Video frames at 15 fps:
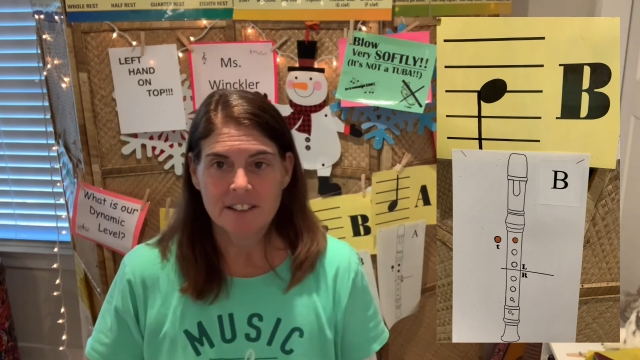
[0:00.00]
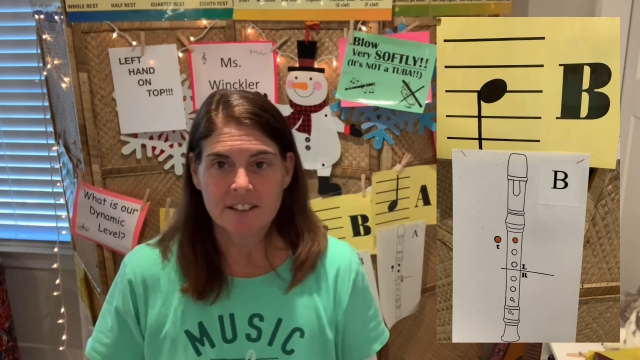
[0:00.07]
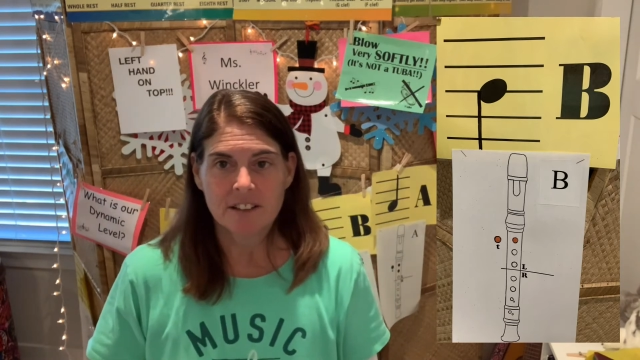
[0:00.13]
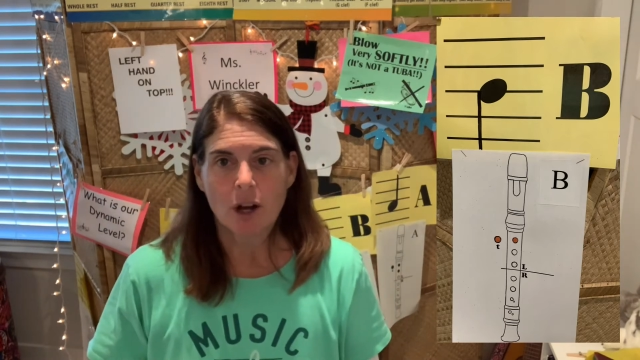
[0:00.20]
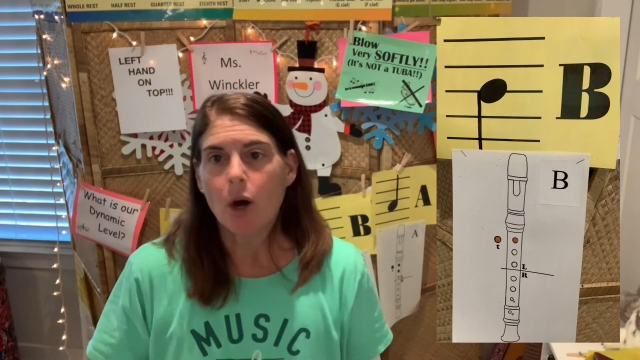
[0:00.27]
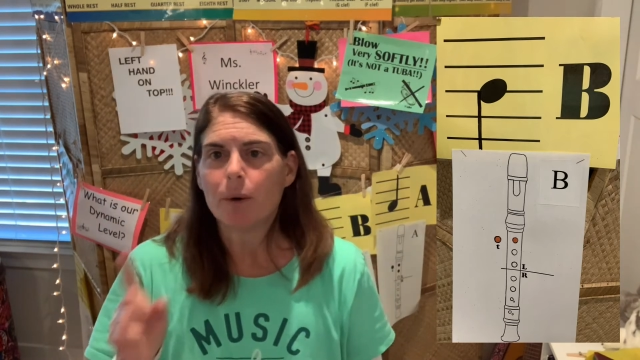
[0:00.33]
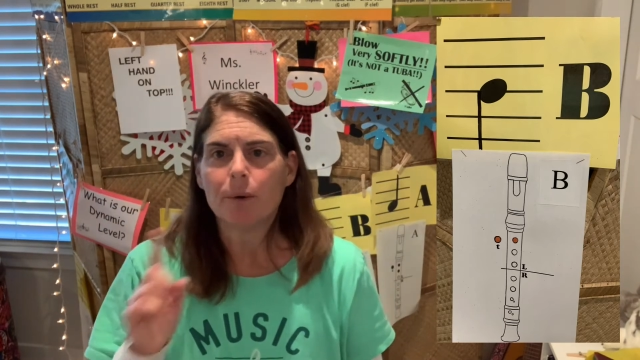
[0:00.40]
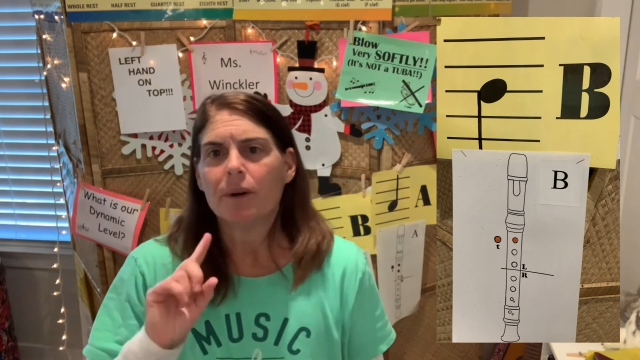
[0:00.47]

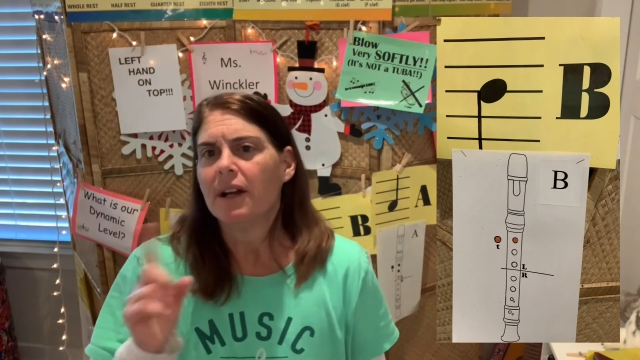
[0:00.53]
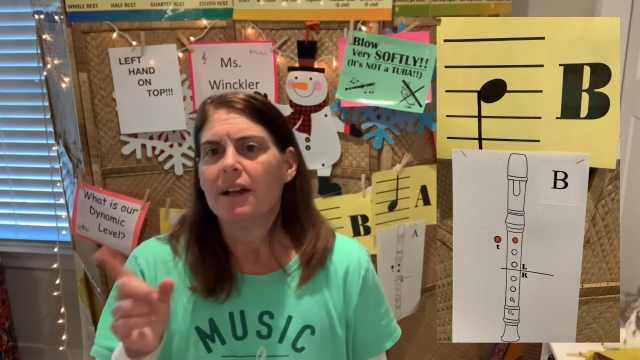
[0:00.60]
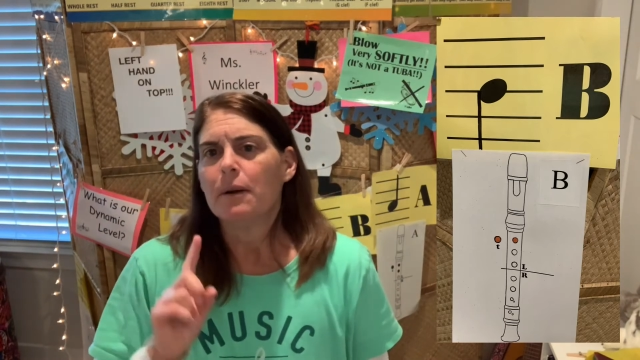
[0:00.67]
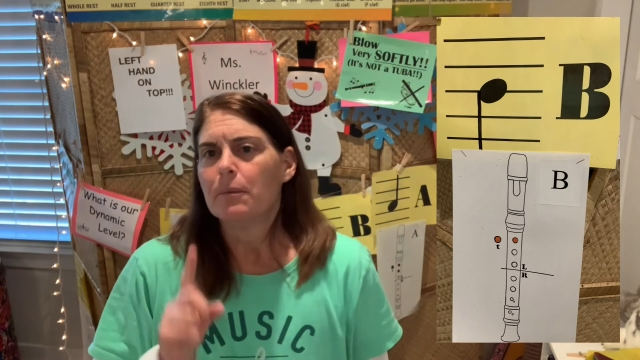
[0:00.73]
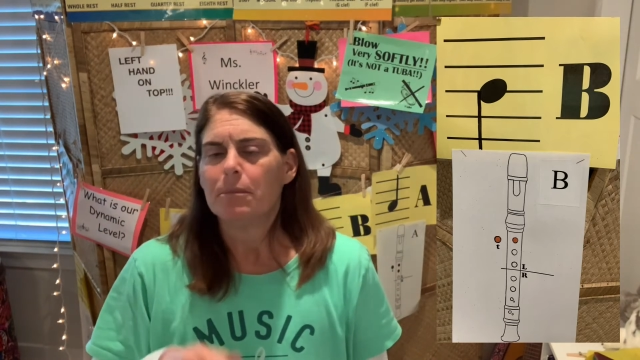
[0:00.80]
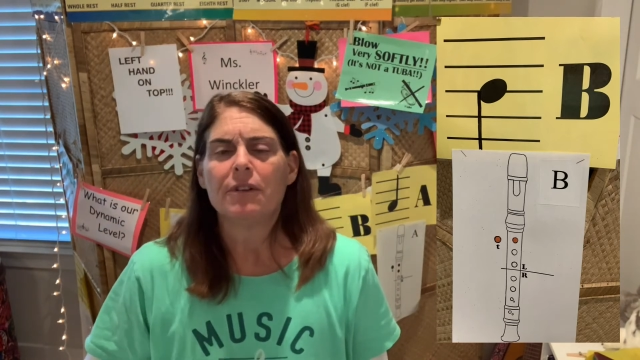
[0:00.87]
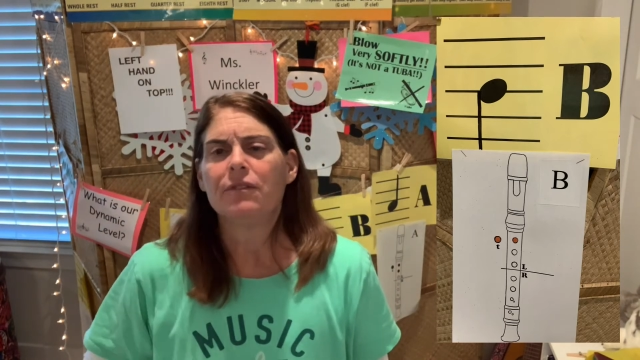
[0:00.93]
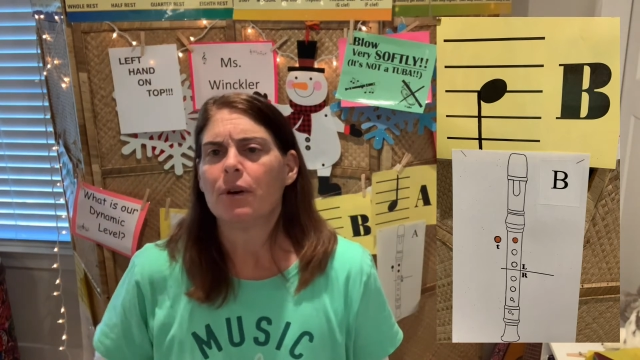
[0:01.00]
Oh,
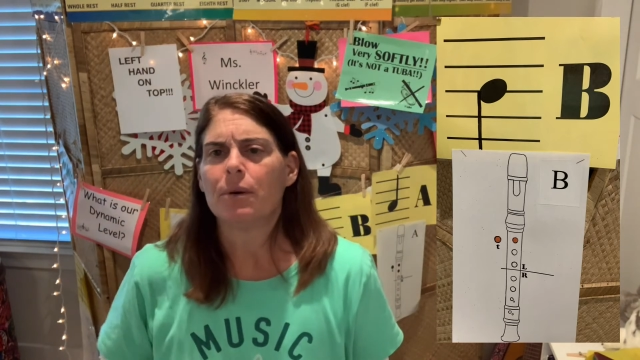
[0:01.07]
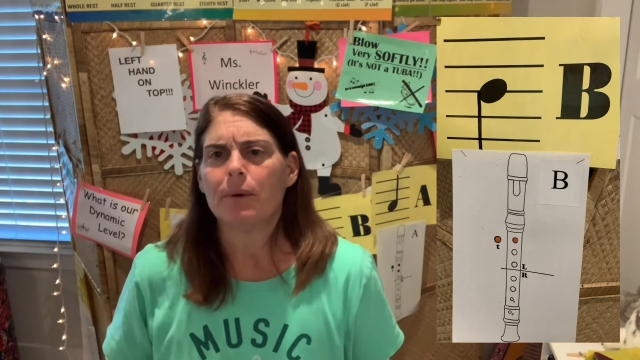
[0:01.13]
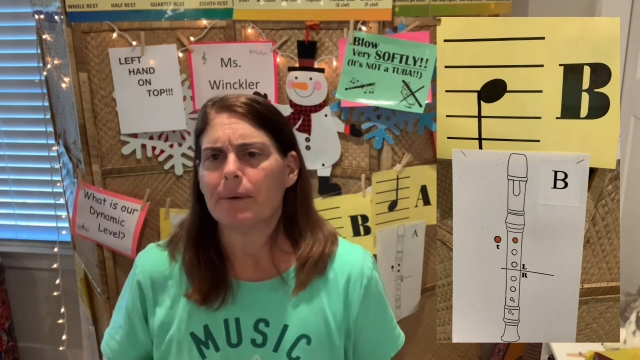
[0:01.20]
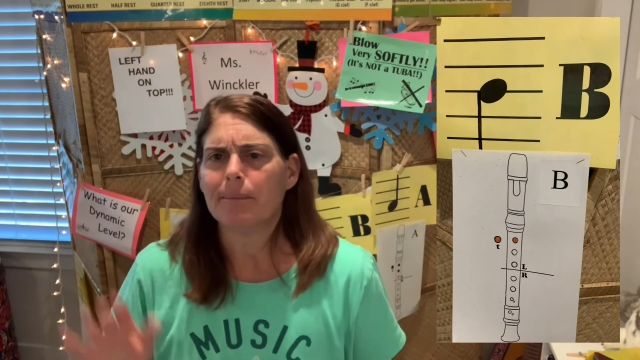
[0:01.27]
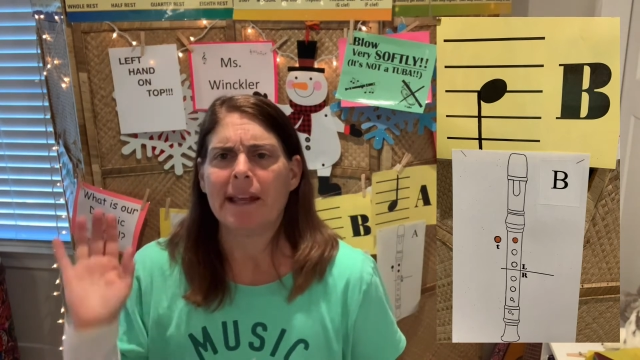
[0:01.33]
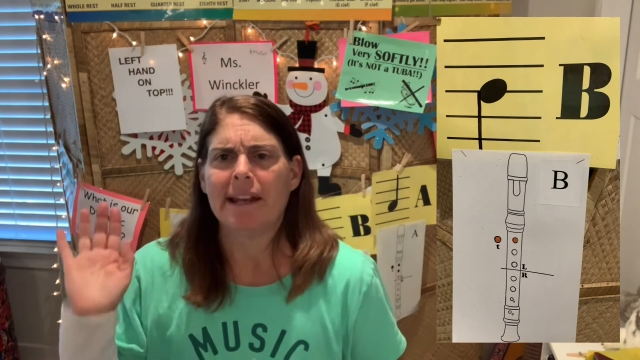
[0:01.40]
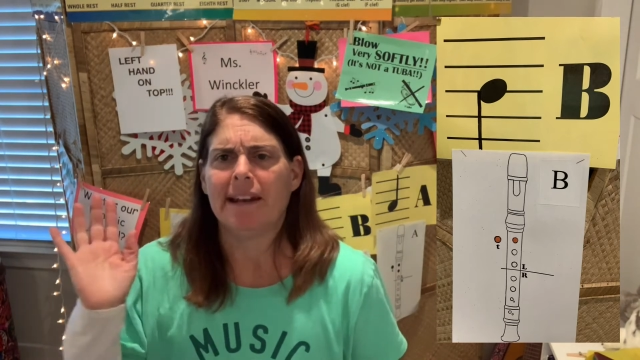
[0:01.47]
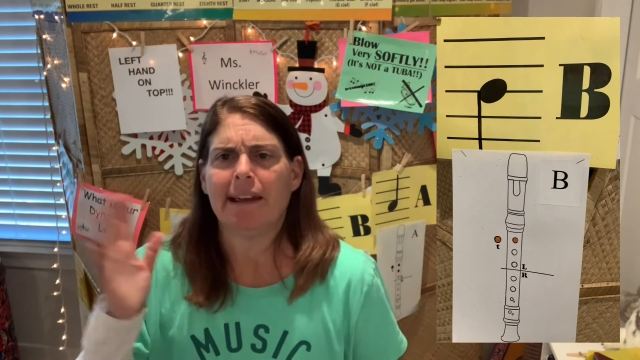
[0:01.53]
I'm
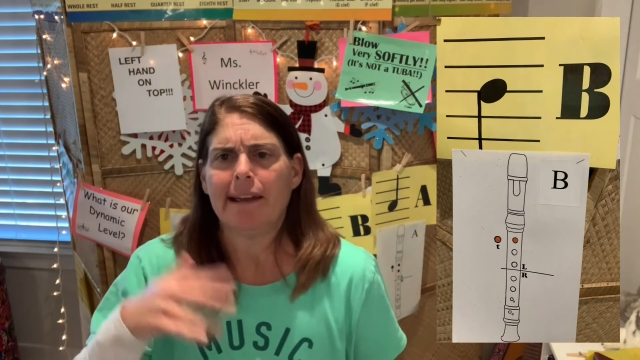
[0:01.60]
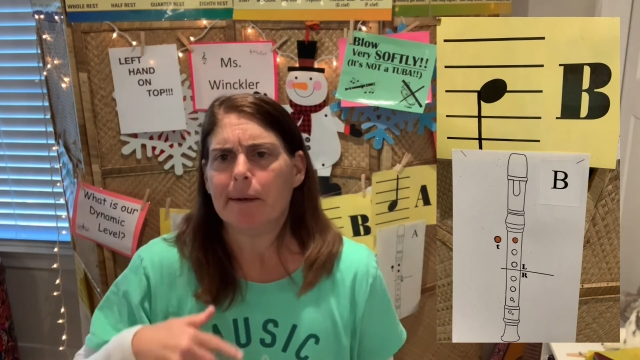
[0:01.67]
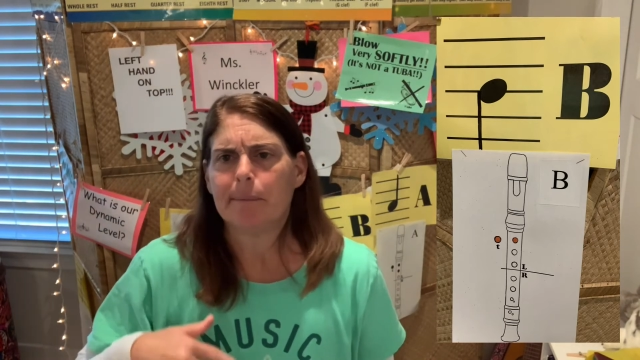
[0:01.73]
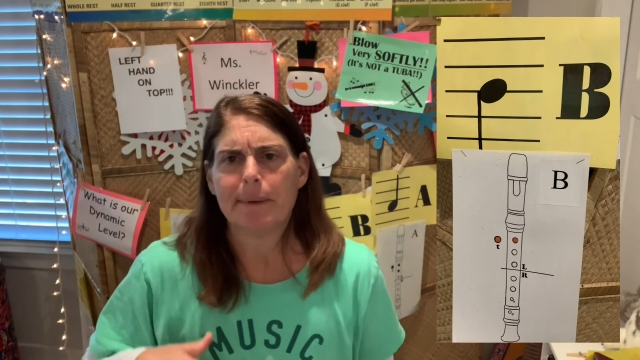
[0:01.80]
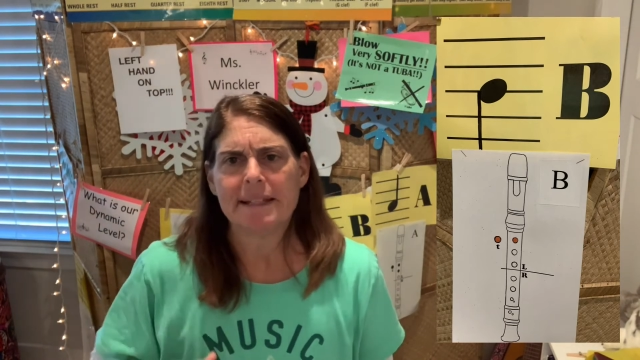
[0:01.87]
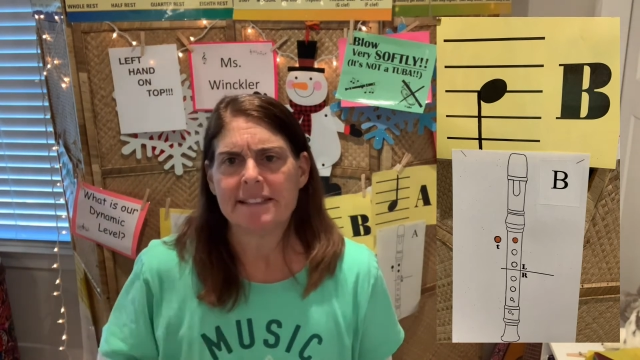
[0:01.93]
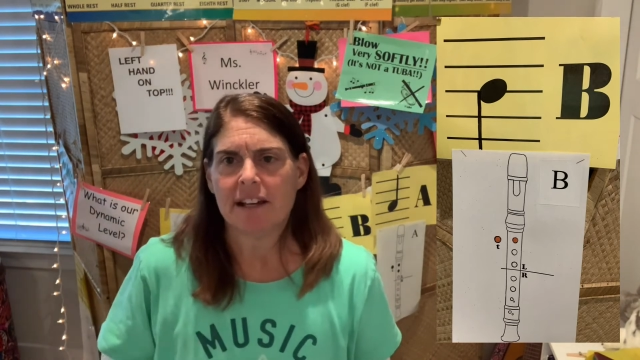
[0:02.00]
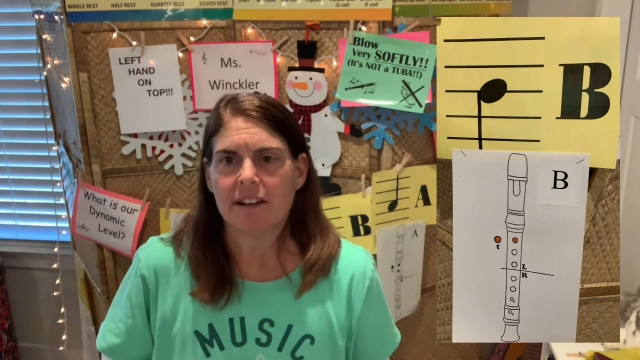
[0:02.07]
getting ahead of
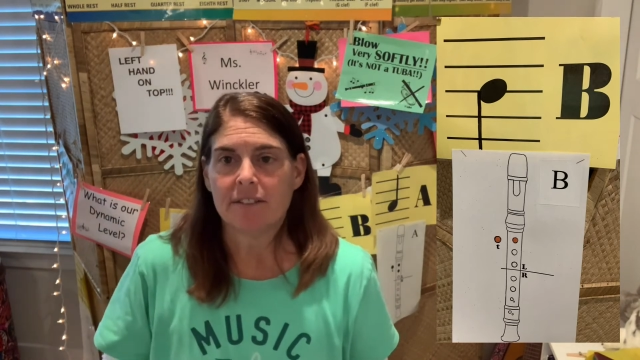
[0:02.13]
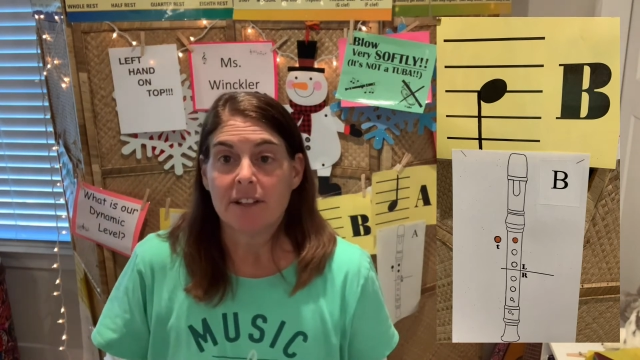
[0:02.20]
myself.